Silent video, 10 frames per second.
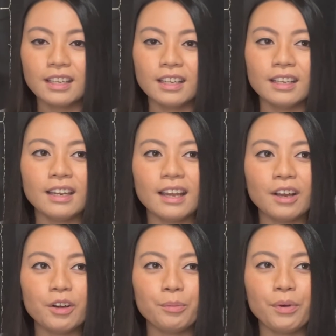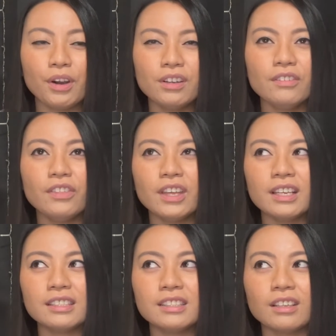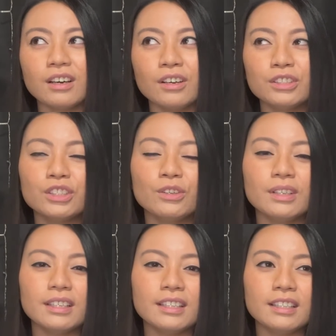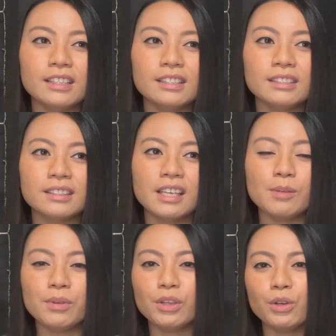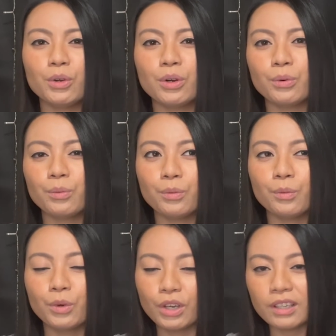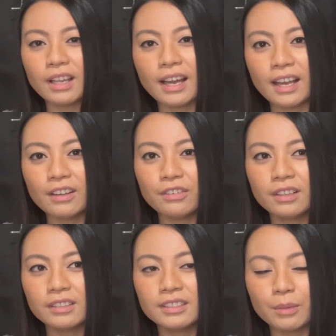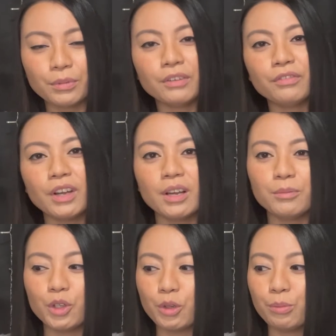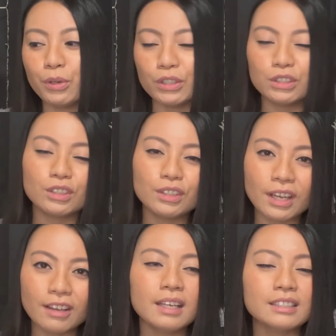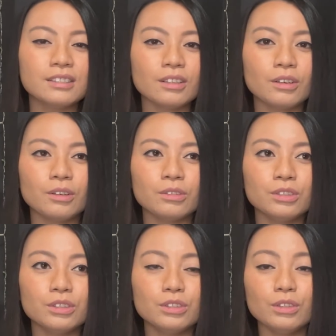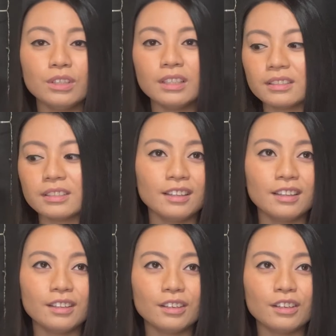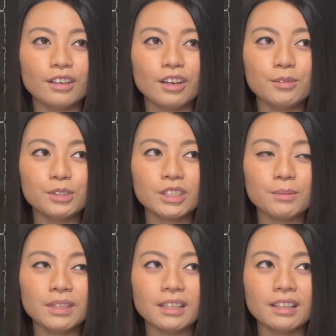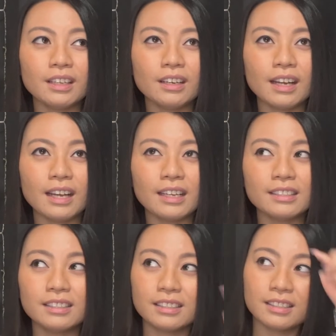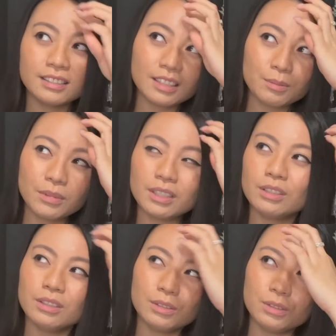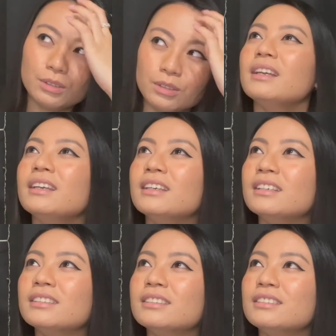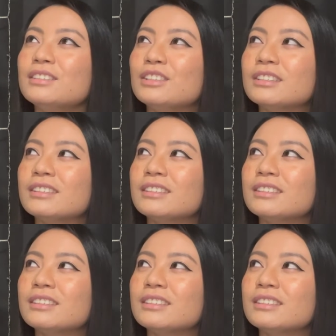Now, part of this also is keeping your work life separate from your personal life. So students, they're almost coming in there as someone who is just